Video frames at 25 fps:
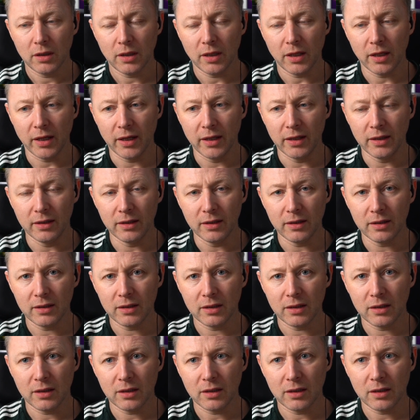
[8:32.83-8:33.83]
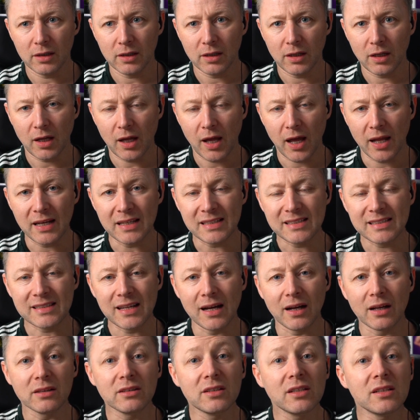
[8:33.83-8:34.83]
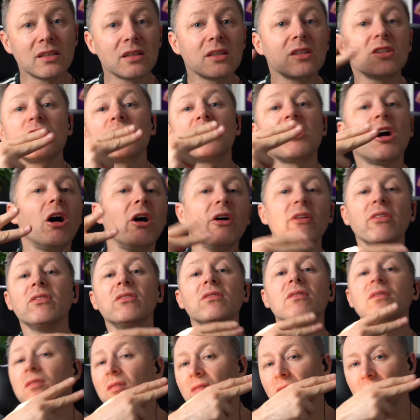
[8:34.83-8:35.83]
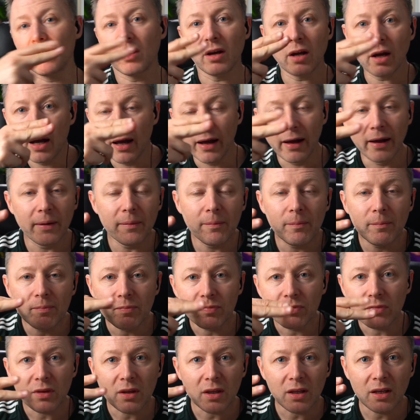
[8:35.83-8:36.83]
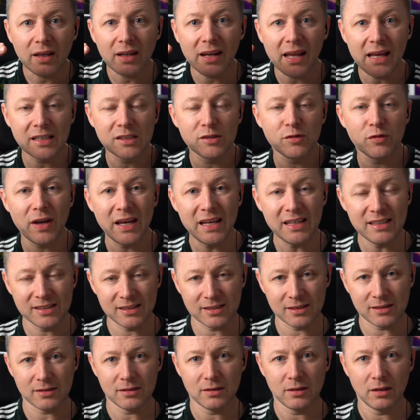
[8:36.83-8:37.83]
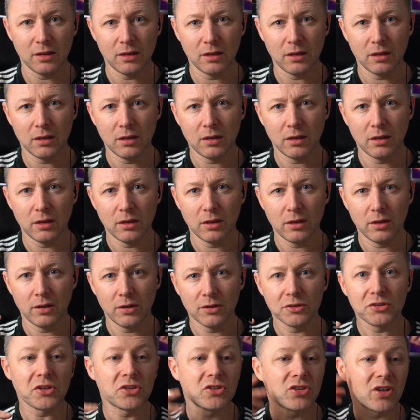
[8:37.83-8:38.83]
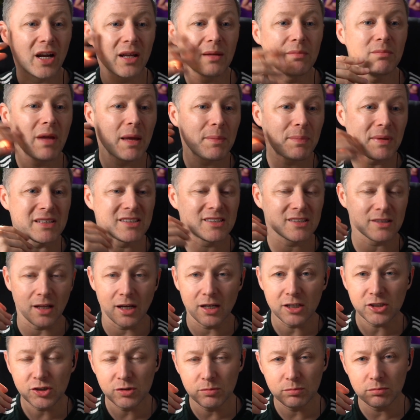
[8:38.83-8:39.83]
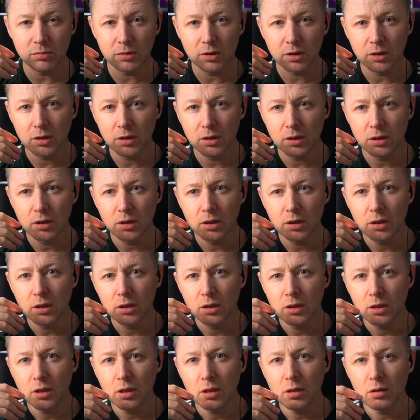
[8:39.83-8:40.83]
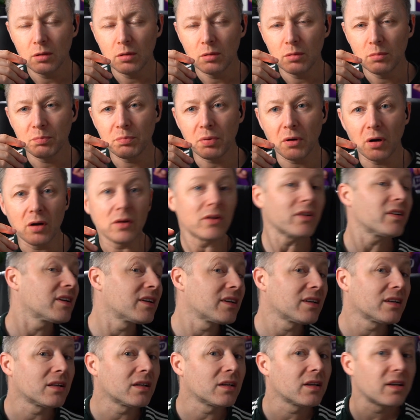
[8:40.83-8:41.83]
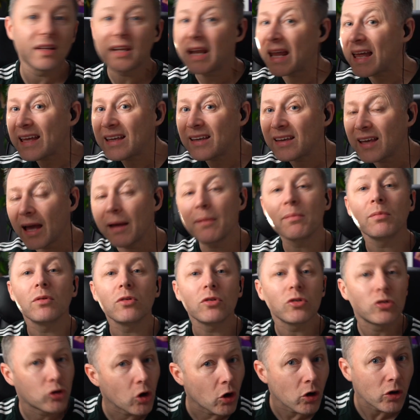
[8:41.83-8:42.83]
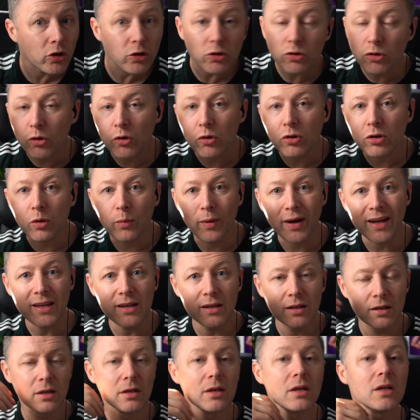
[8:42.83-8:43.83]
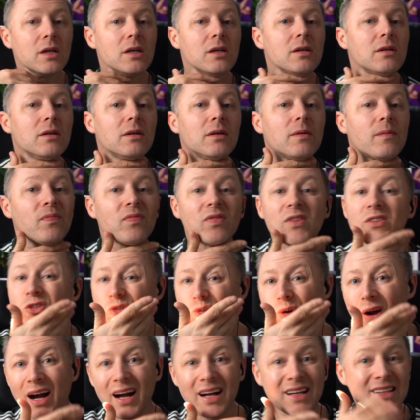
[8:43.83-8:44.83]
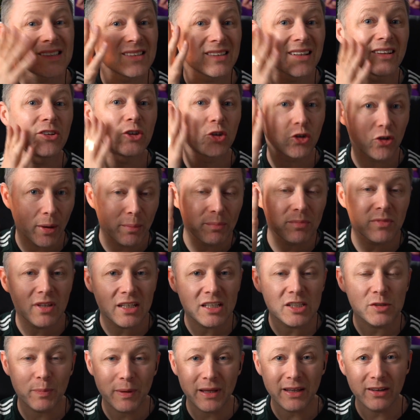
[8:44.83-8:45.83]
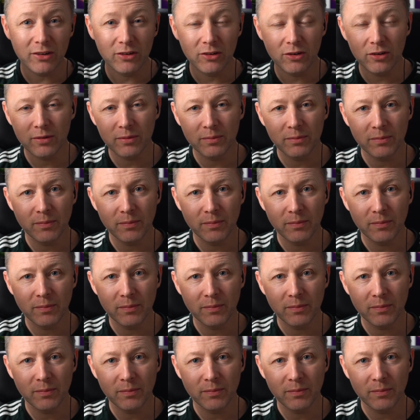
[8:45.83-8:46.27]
And he started cutting at Craig's face to try and maybe slash him. But Craig kept ducking out the way. So it actually trimmed his beard.